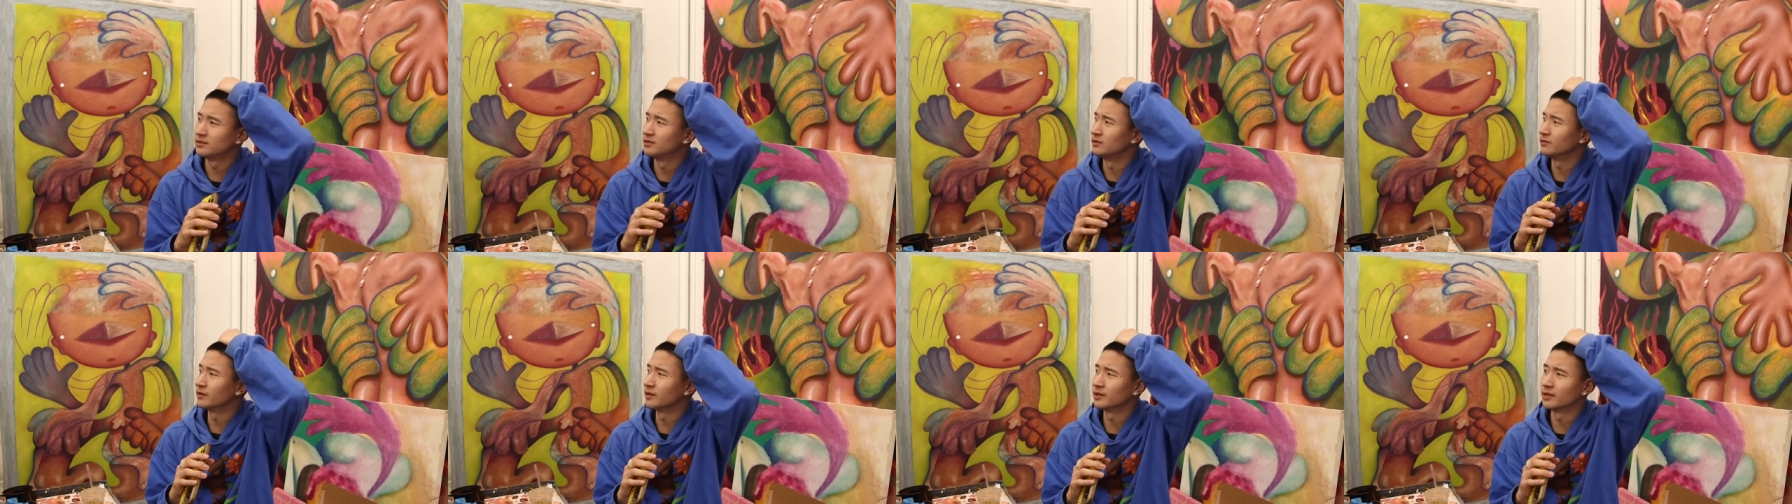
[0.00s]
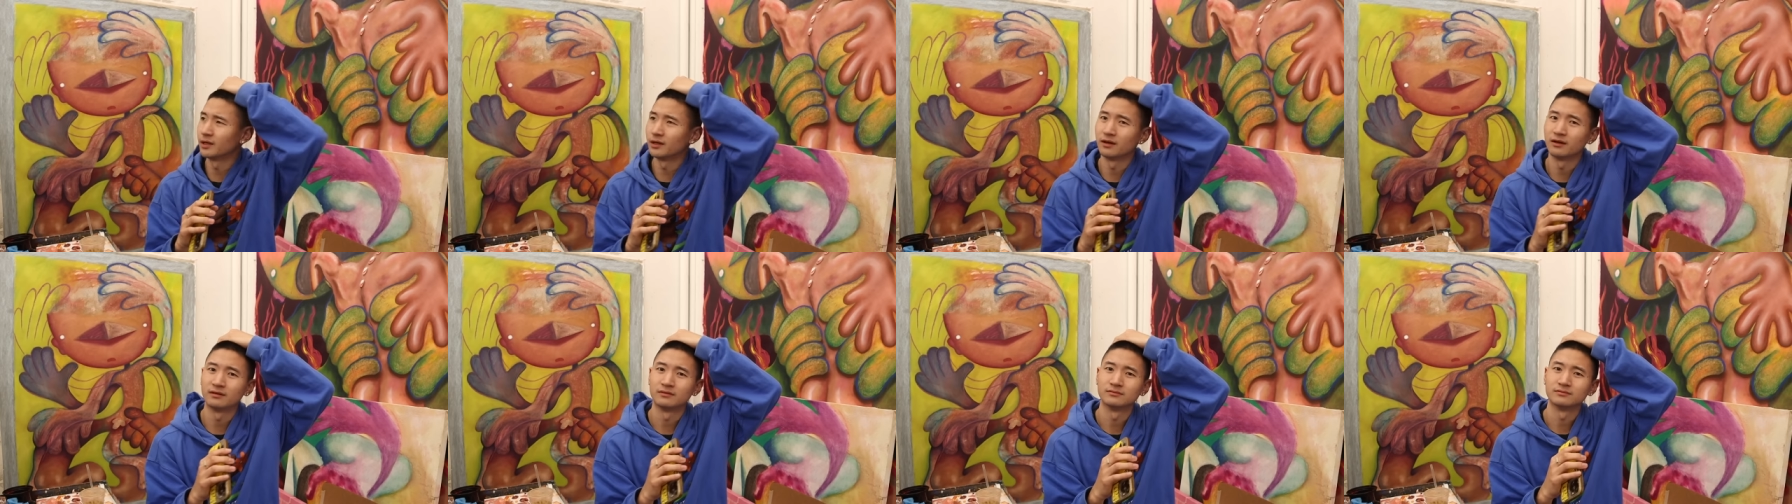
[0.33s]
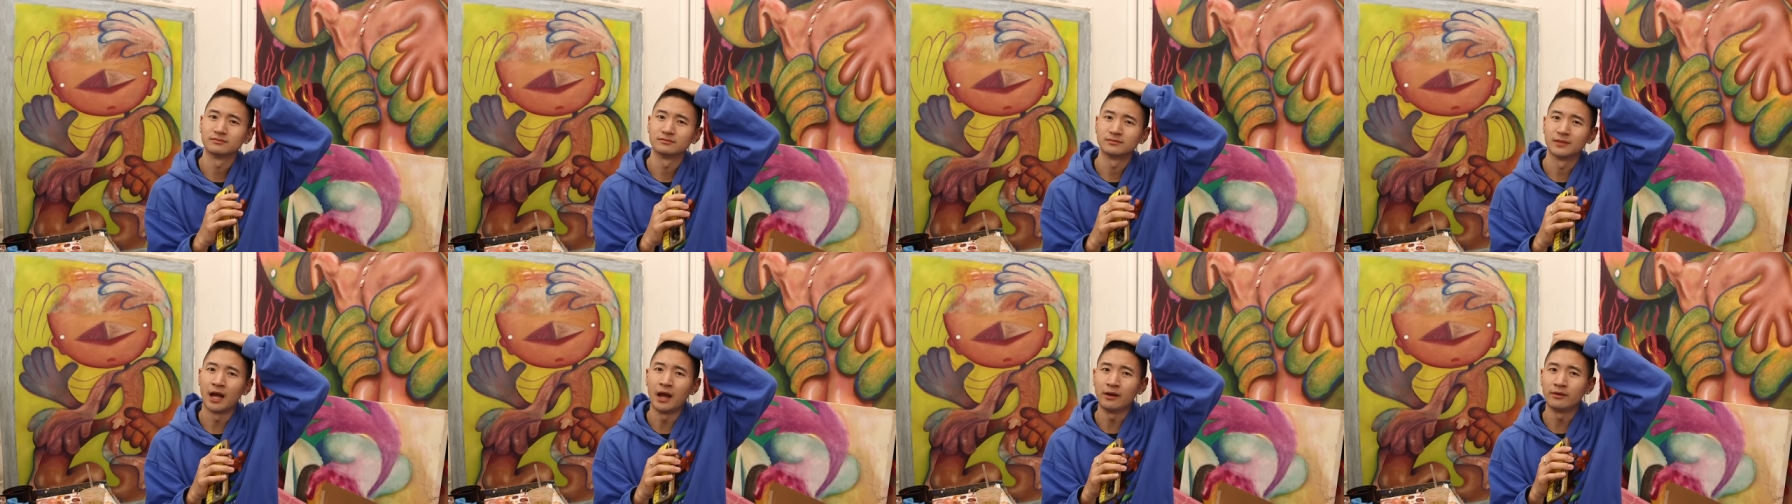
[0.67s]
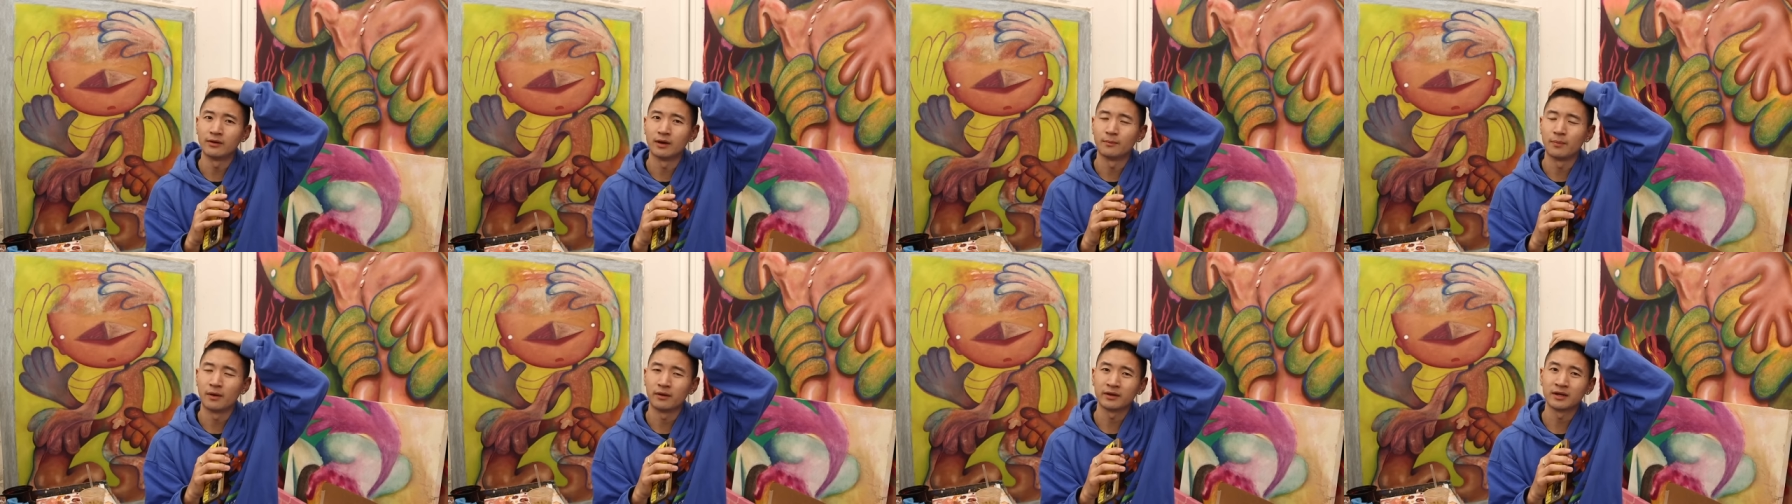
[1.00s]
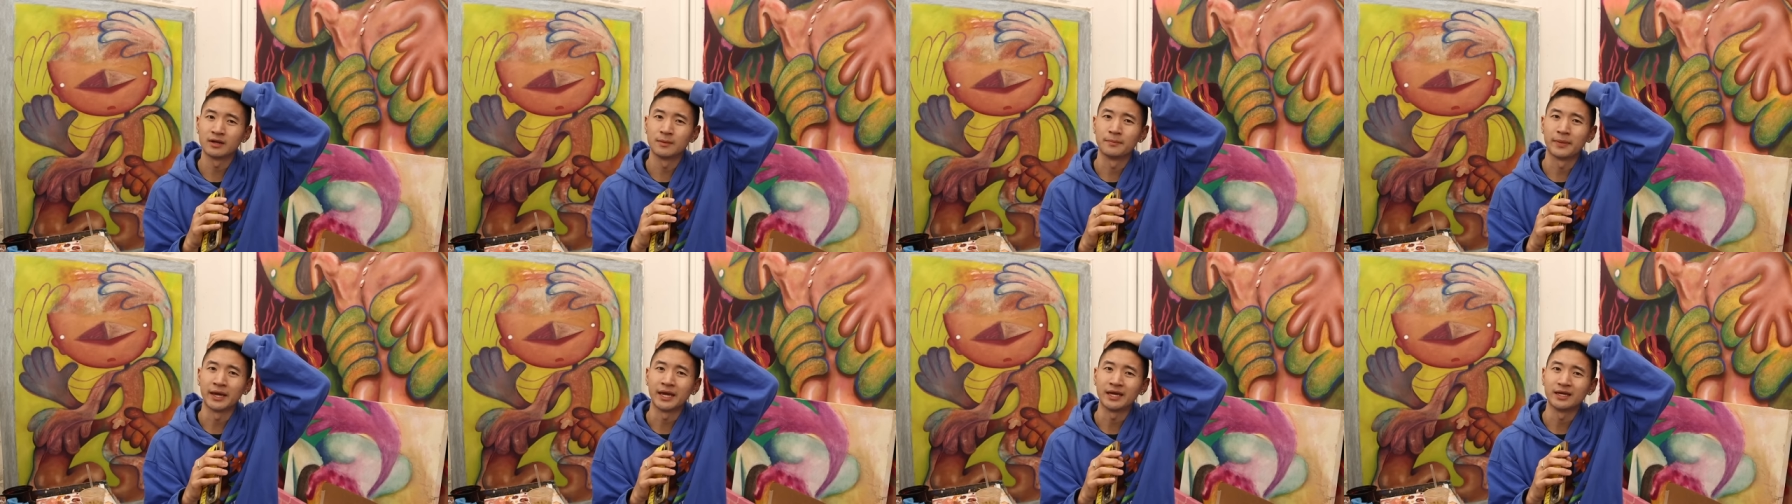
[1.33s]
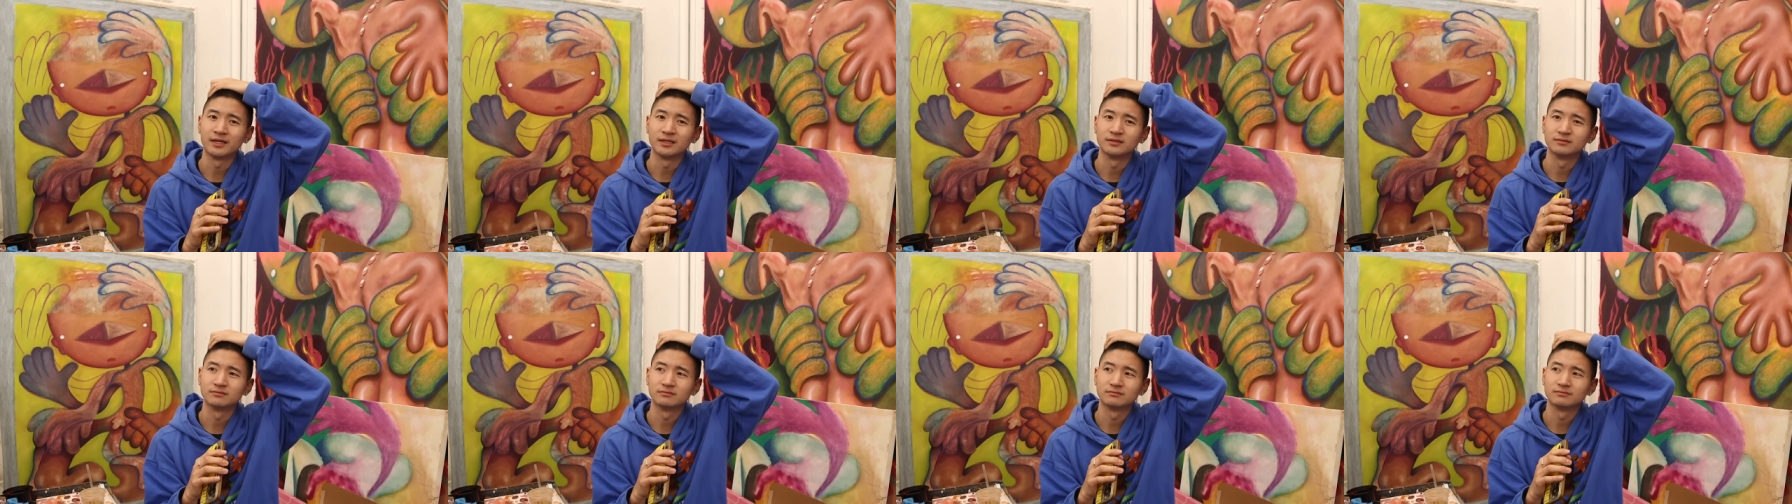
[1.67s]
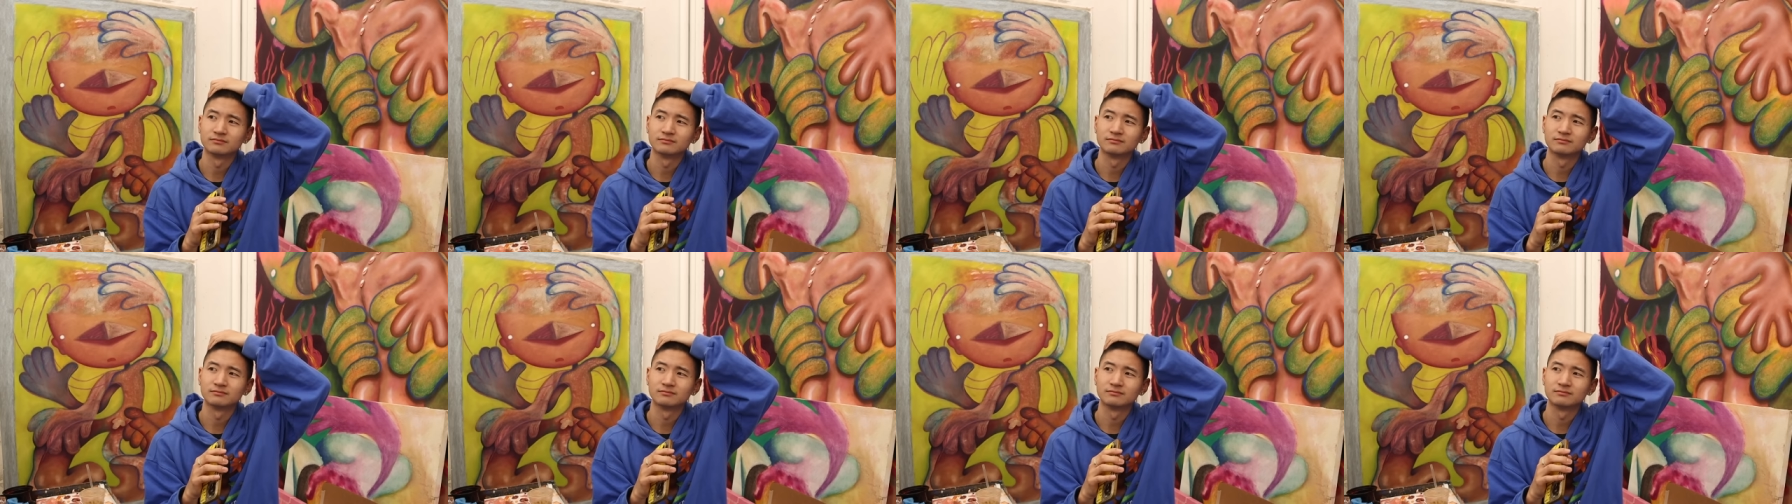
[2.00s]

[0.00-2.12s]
do right now? I don't know. I'm probably gonna paint.